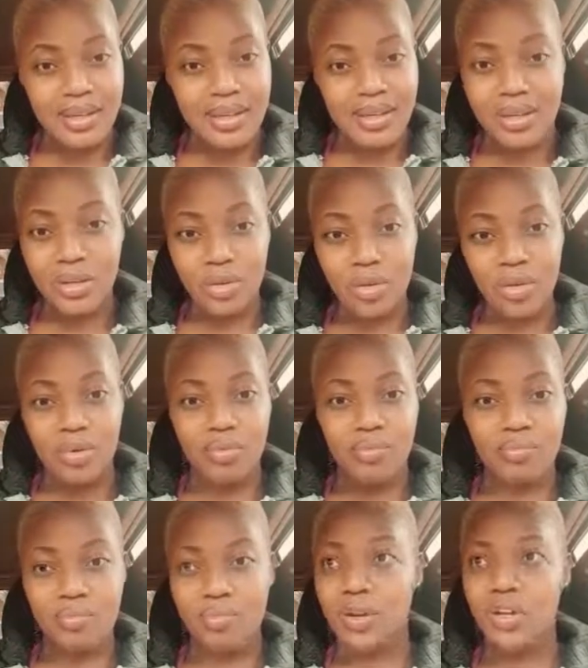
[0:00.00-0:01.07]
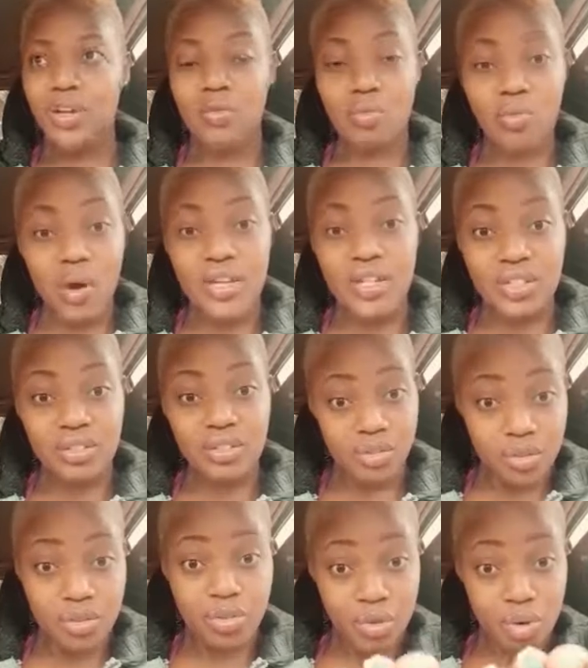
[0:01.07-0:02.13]
You know, when they watch your
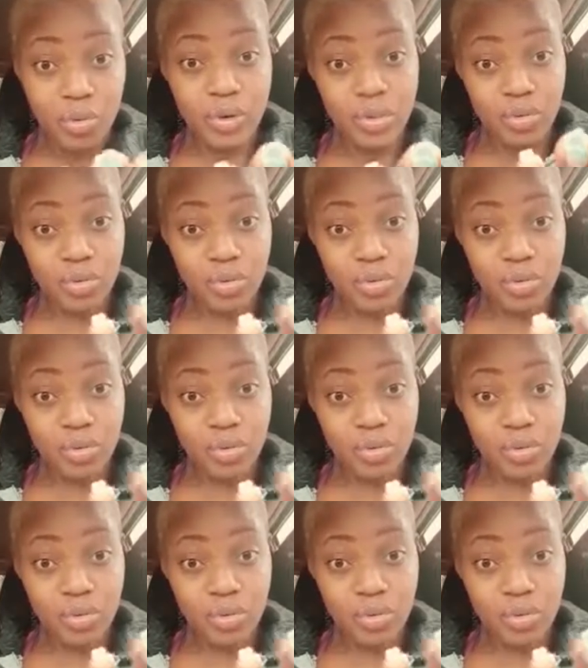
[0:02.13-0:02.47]
stories